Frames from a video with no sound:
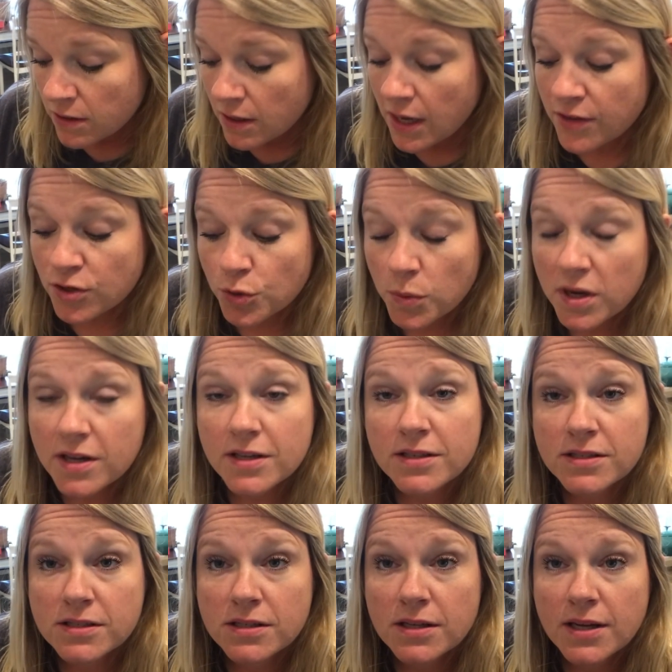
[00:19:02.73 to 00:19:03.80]
and there
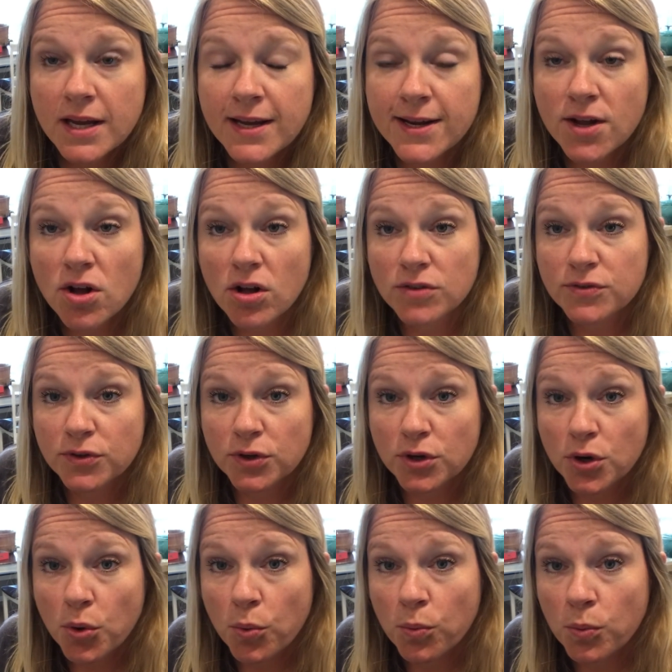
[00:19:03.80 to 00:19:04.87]
was, and it called for
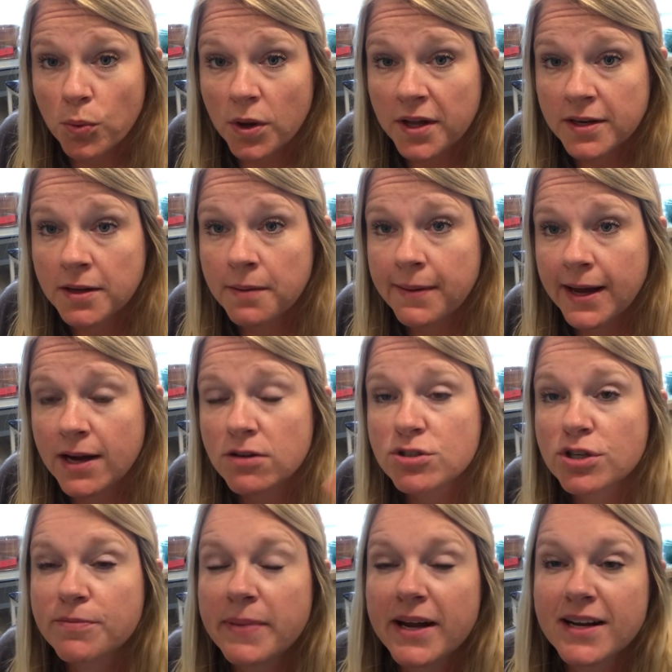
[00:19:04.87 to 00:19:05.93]
1 pouch
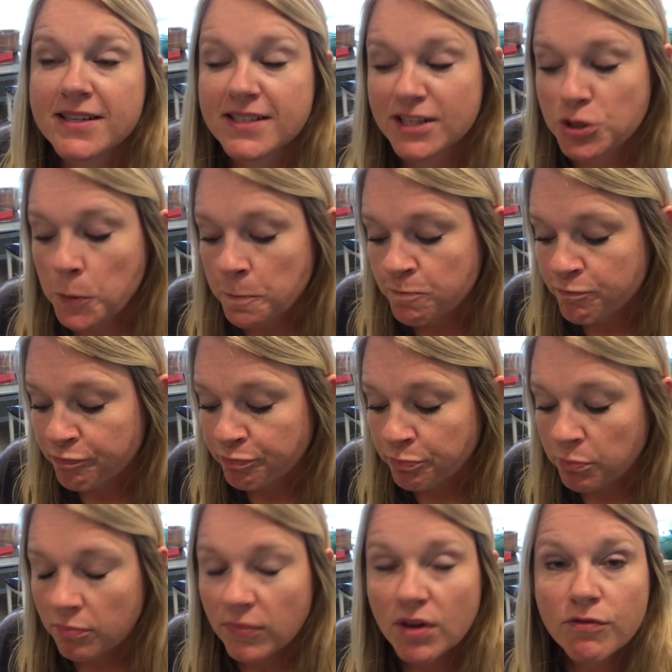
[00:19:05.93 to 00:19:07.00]
of pectin
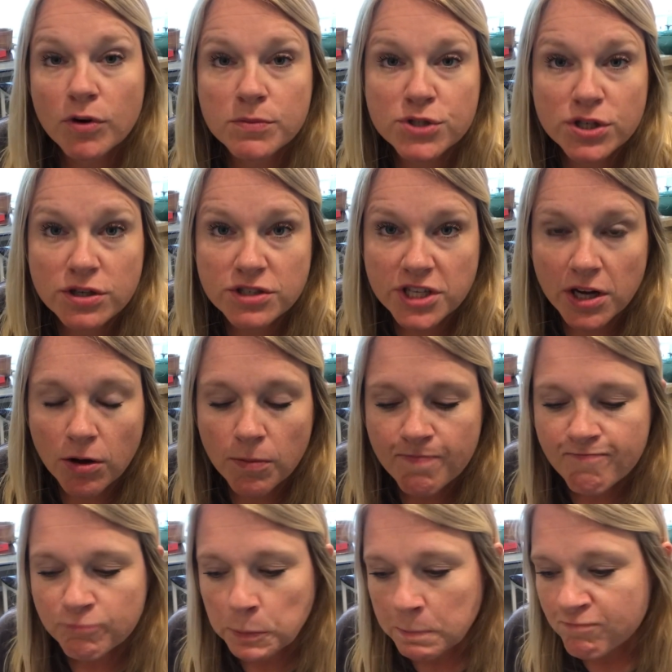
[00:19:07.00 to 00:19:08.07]
from Sure Gel.
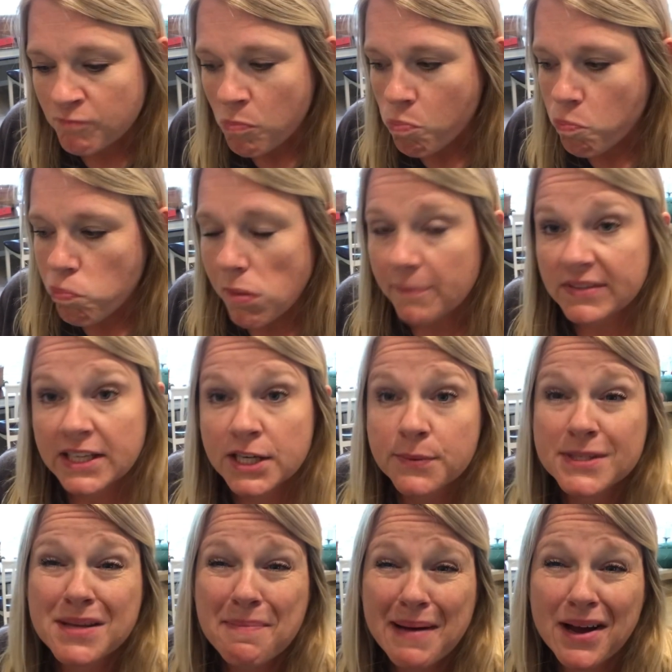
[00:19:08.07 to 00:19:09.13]
And it
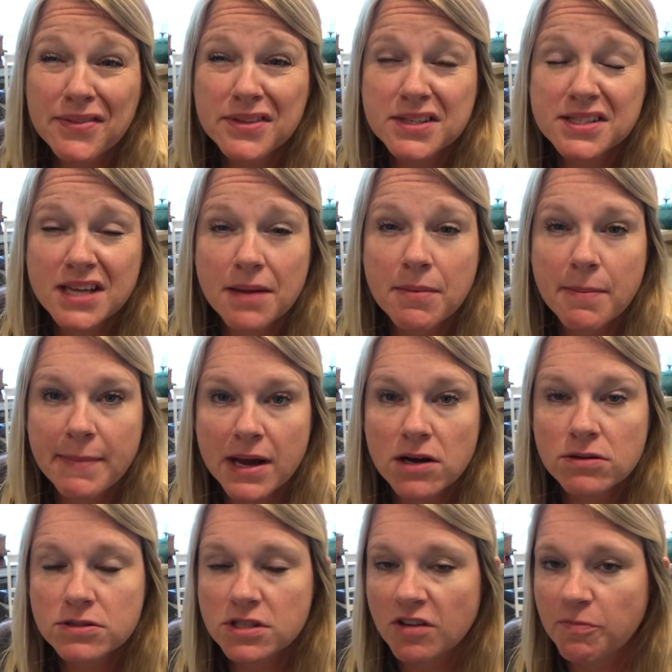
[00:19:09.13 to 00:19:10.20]
was about the same
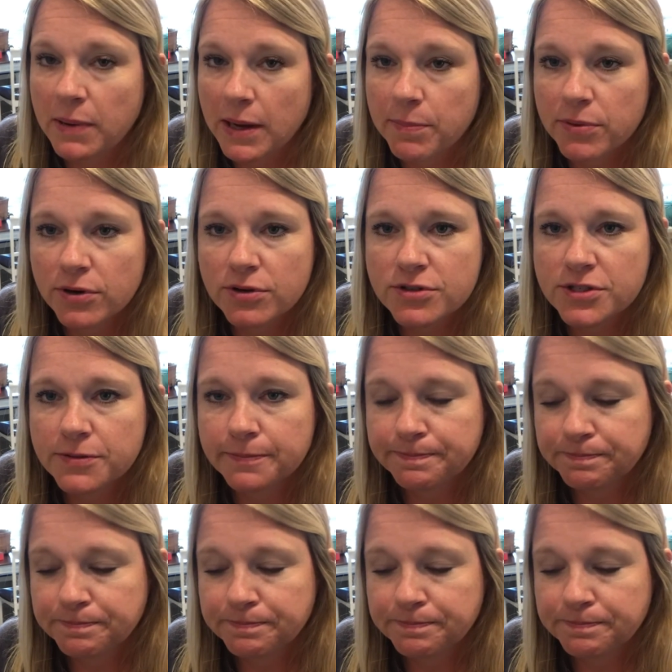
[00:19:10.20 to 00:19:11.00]
amounts of peppers